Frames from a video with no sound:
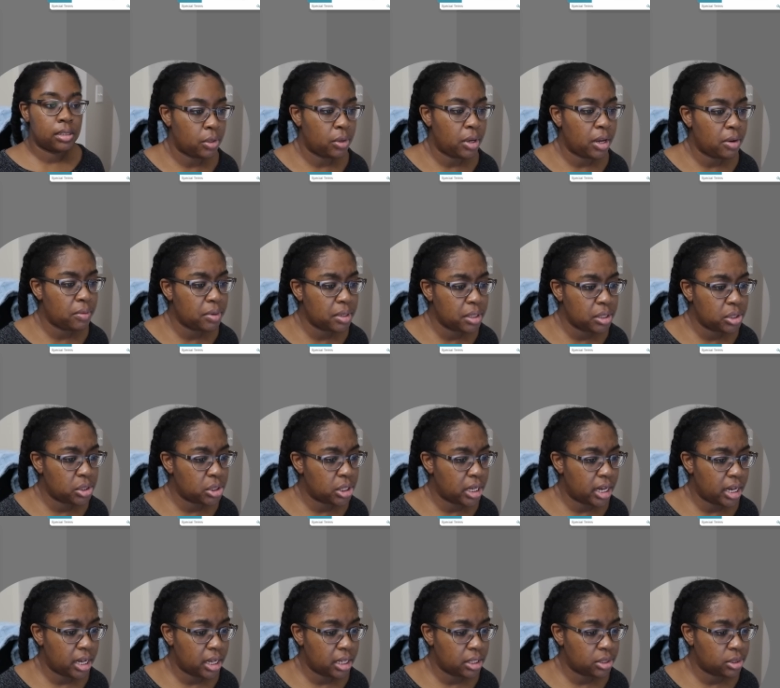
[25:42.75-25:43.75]
You can't really
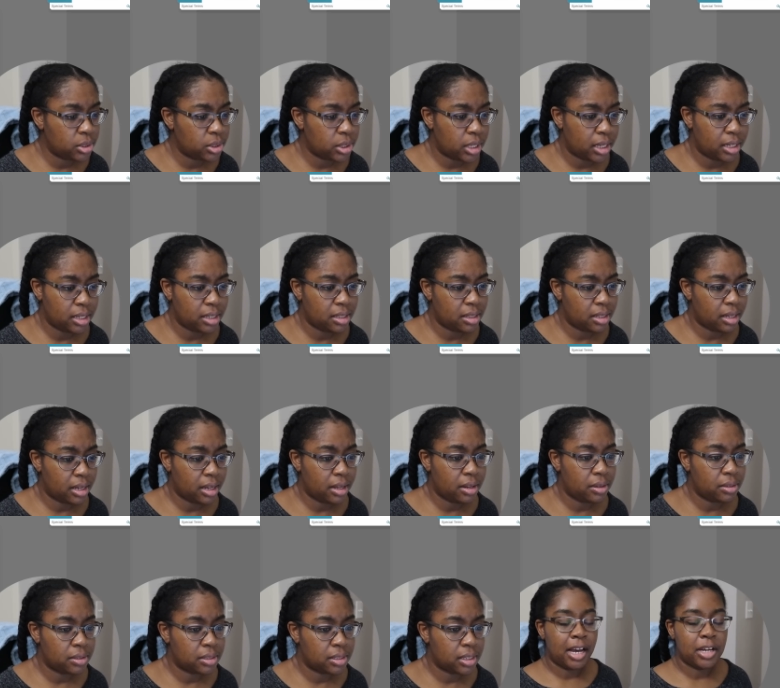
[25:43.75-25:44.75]
change anything else.